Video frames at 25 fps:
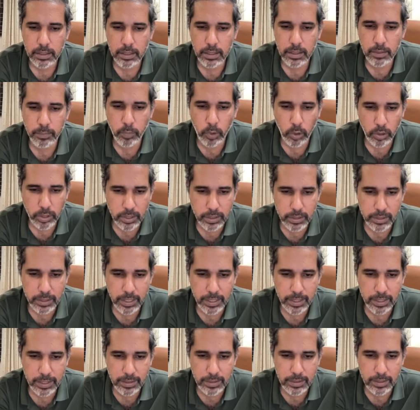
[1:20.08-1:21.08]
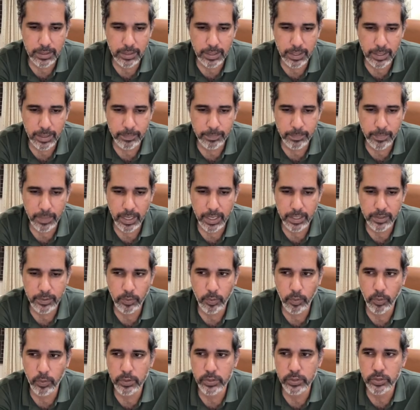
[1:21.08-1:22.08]
bottleneck in the game. And
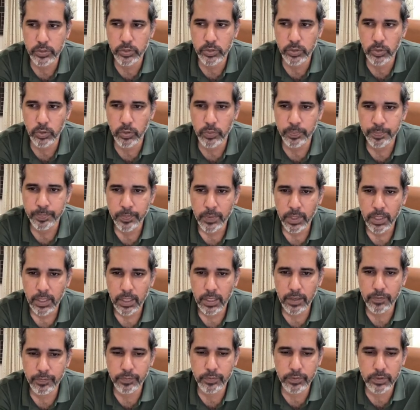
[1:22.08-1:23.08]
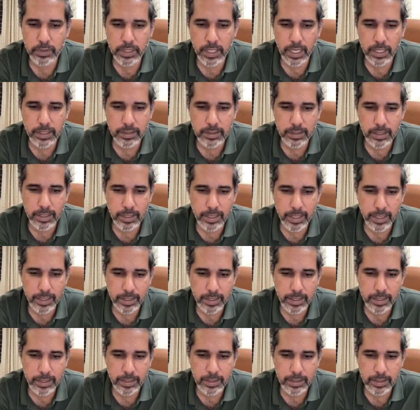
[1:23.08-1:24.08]
also, if done
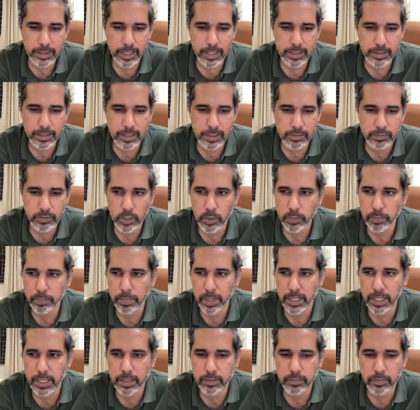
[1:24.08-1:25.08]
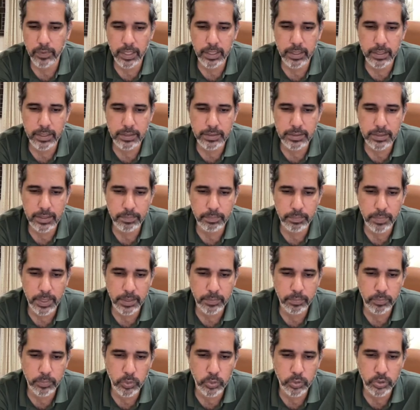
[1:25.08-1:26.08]
correctly, can give you a big advantage and
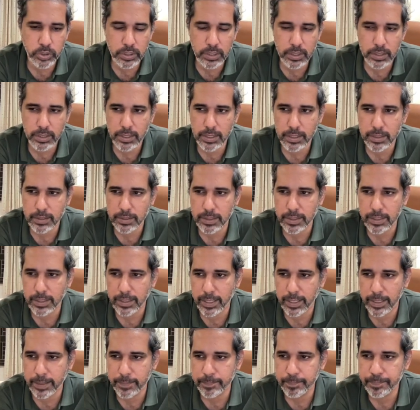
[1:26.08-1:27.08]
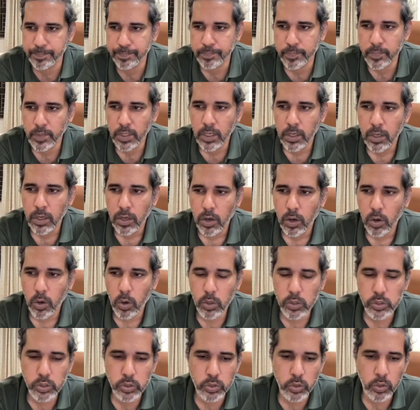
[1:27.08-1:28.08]
big boost in the early game.
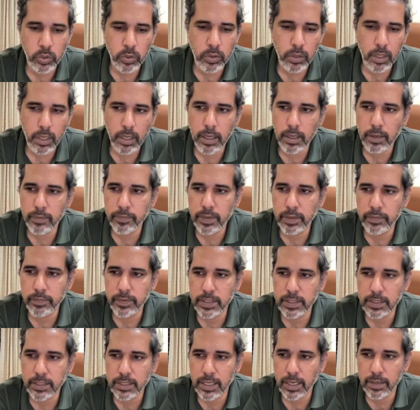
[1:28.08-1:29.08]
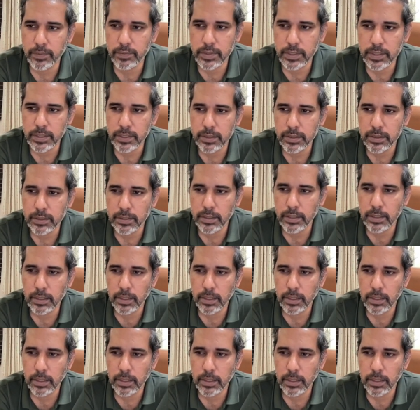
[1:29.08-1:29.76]
Also, we will cover